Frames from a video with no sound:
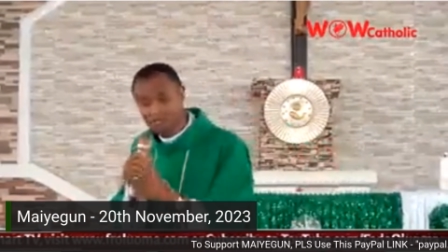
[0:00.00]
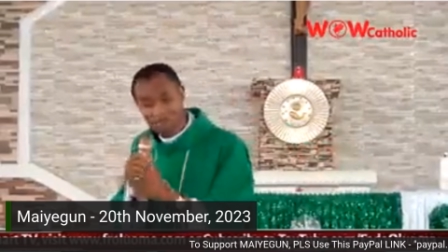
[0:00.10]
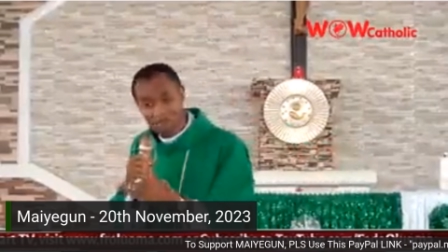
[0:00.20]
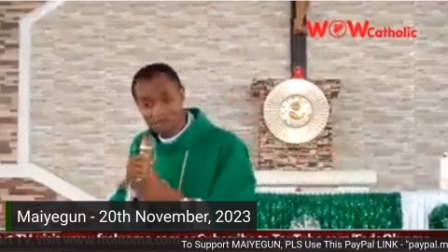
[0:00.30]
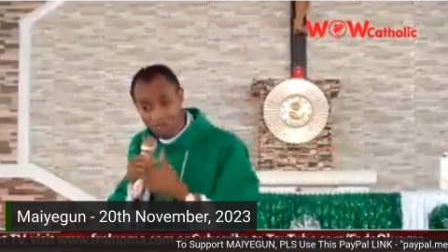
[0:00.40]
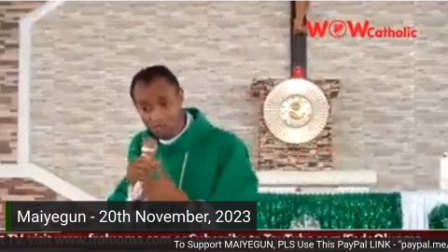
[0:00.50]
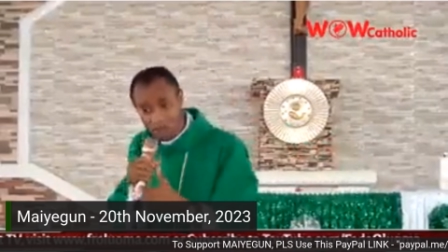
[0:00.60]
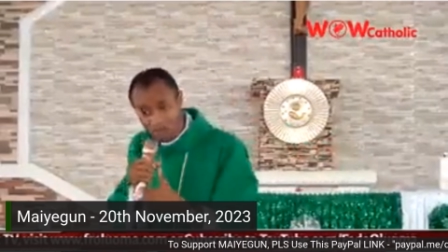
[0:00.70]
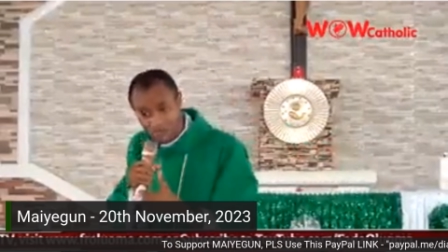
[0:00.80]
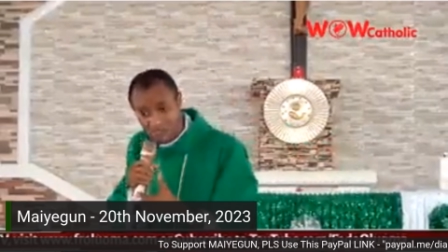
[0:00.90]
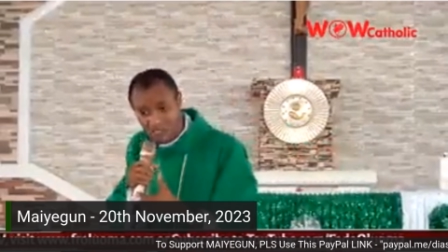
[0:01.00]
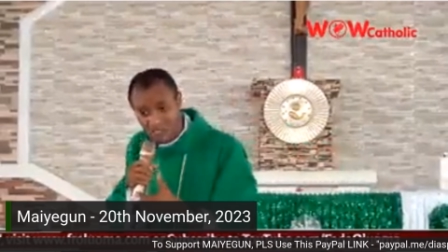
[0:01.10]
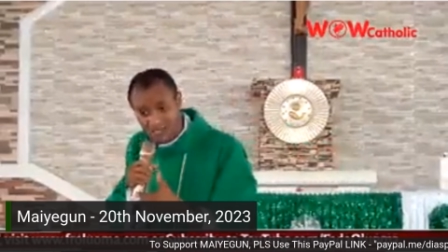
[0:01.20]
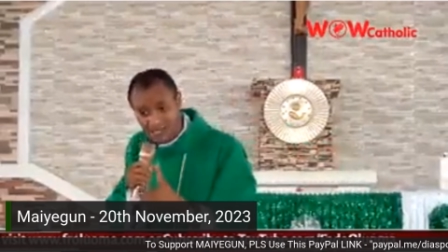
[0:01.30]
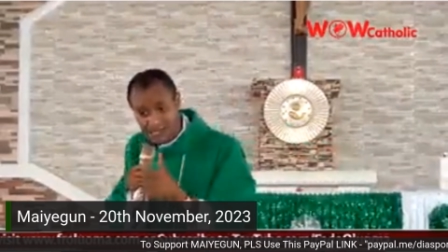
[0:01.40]
somebody doesn't want to push
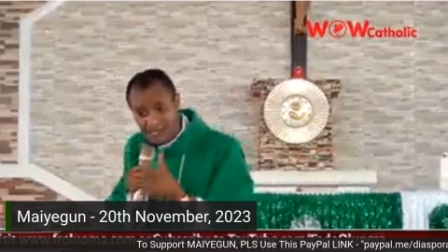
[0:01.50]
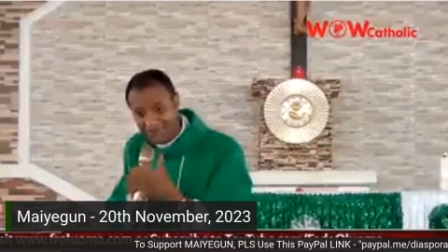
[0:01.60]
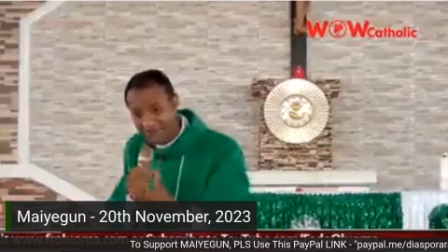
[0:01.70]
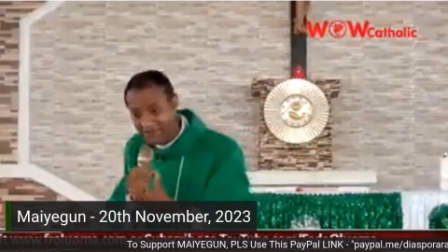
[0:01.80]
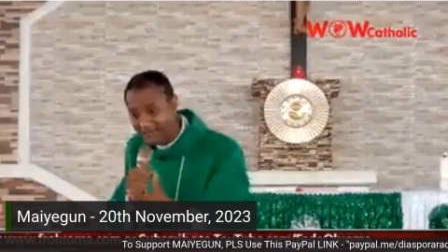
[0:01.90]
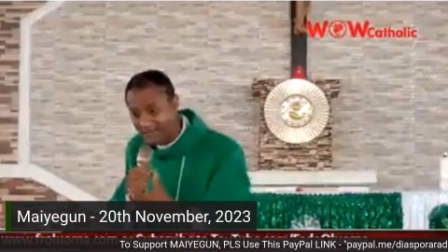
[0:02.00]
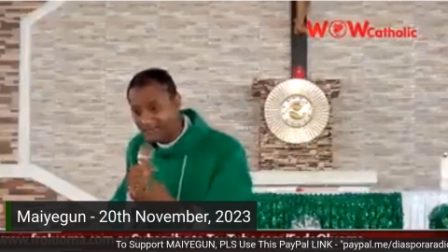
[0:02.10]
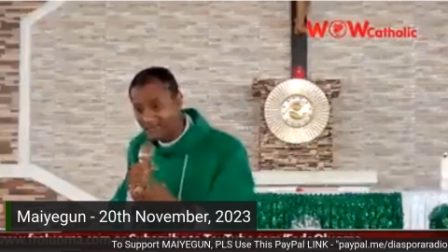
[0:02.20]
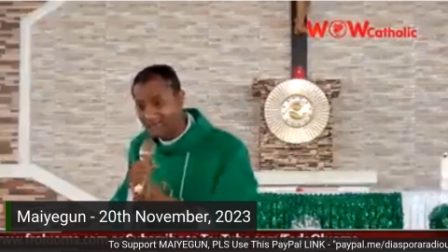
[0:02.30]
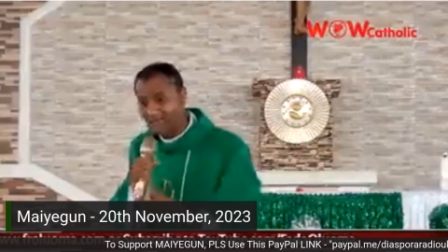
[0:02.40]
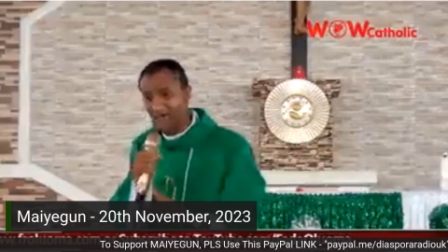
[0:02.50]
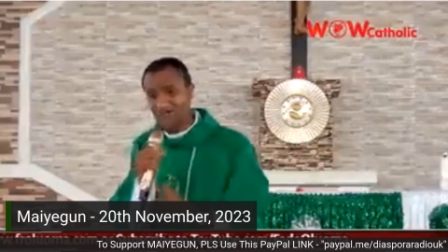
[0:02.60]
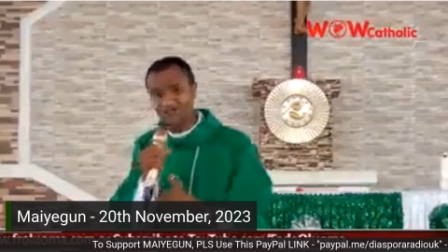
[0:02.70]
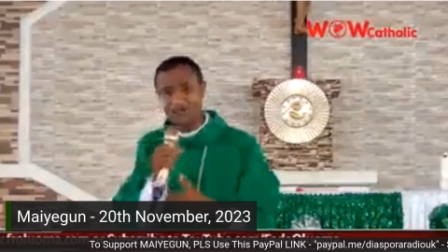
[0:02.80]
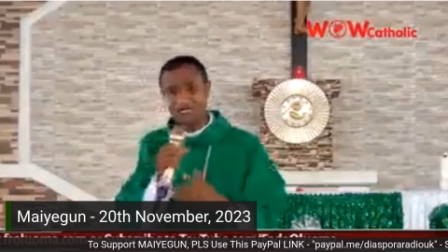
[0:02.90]
their fight.
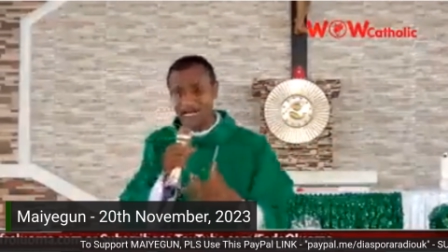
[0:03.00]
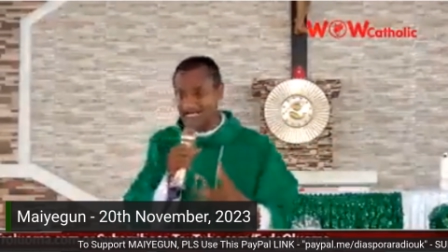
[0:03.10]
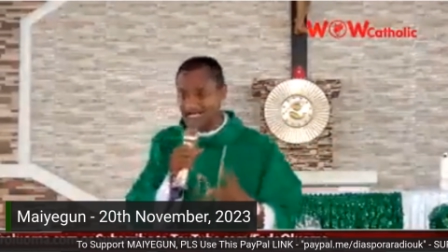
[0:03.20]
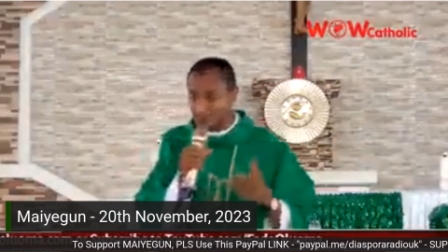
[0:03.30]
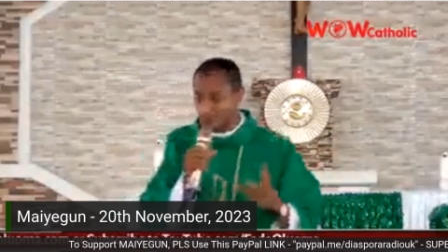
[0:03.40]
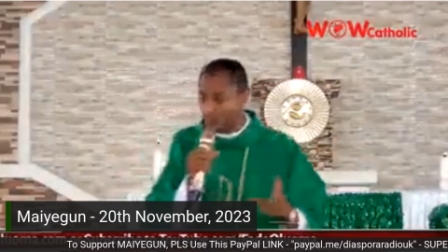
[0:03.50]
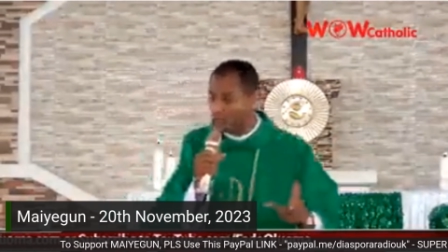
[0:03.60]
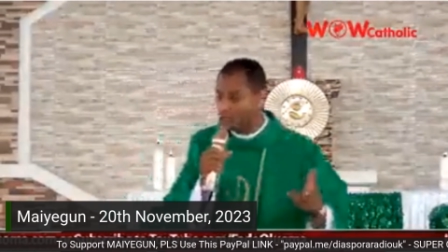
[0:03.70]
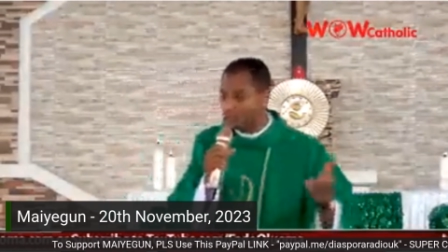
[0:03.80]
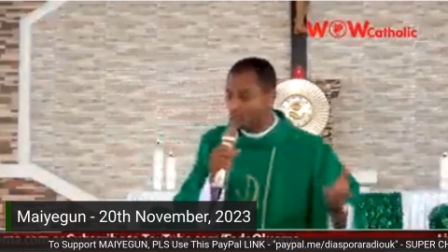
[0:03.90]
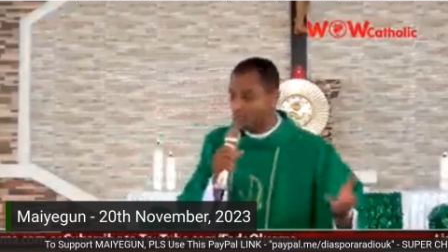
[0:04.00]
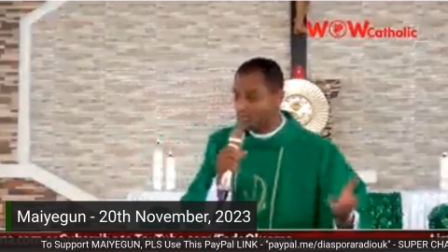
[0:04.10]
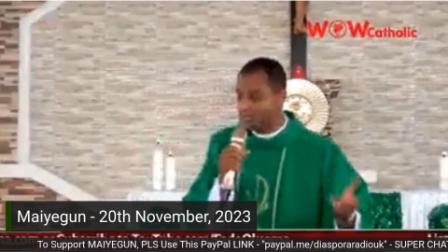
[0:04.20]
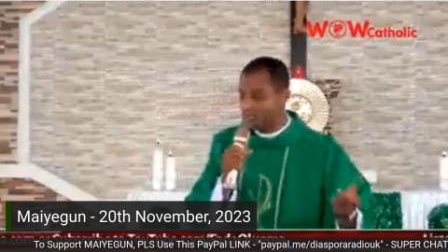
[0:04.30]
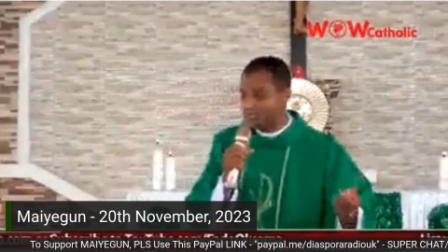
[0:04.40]
Or somebody has swallowed the
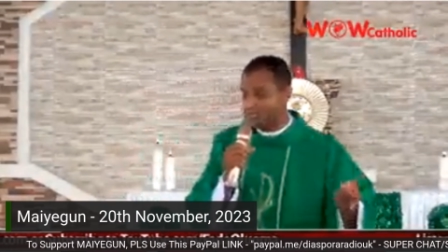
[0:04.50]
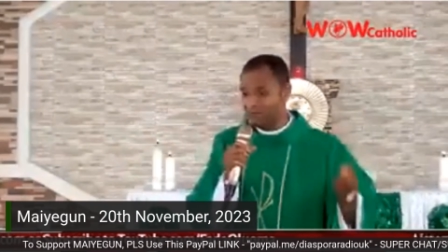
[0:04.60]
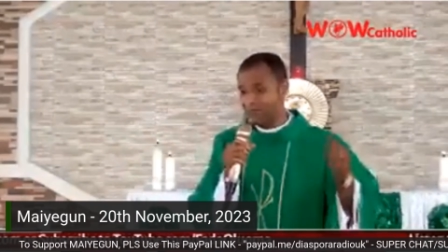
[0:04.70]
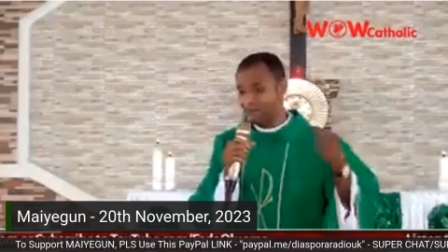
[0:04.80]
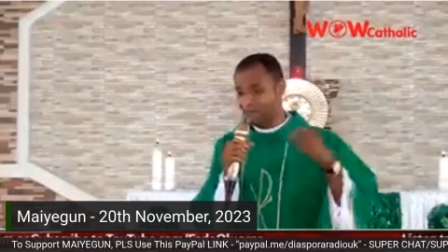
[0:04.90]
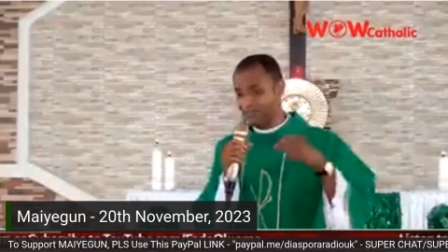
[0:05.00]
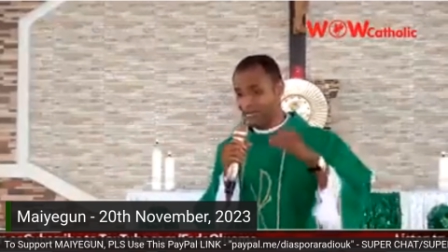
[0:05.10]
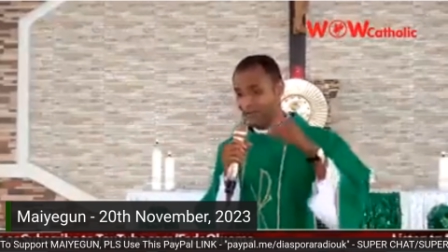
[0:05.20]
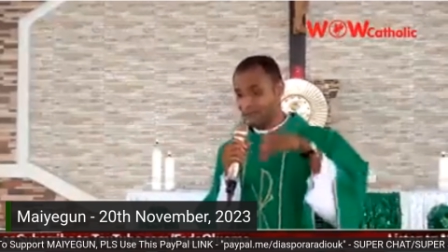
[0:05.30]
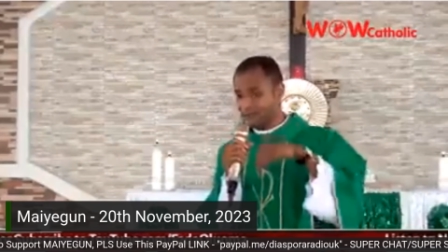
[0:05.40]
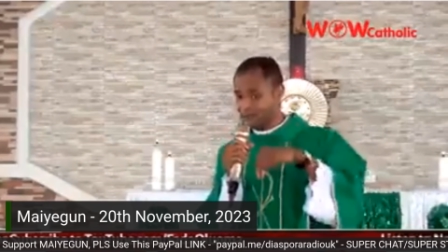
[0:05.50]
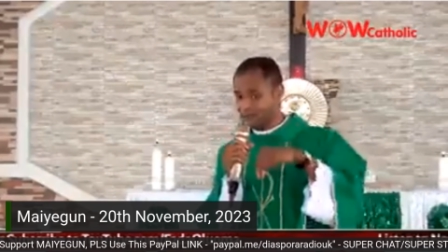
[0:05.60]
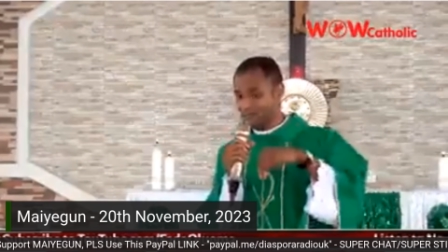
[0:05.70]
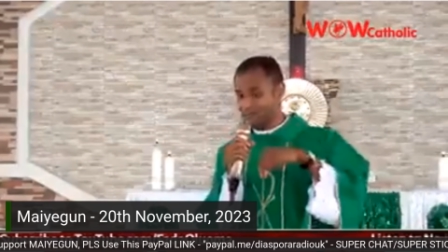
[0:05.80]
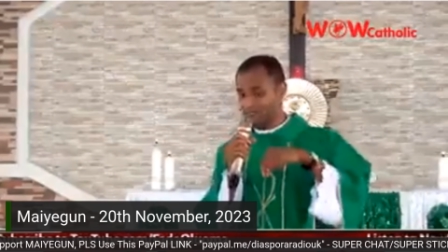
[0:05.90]
money meant for their
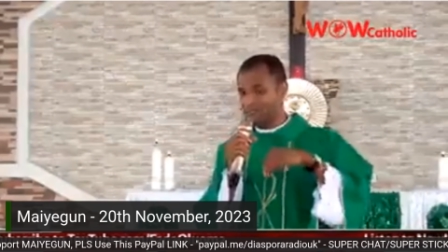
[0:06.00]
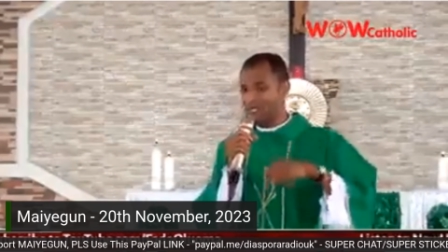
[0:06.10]
pension.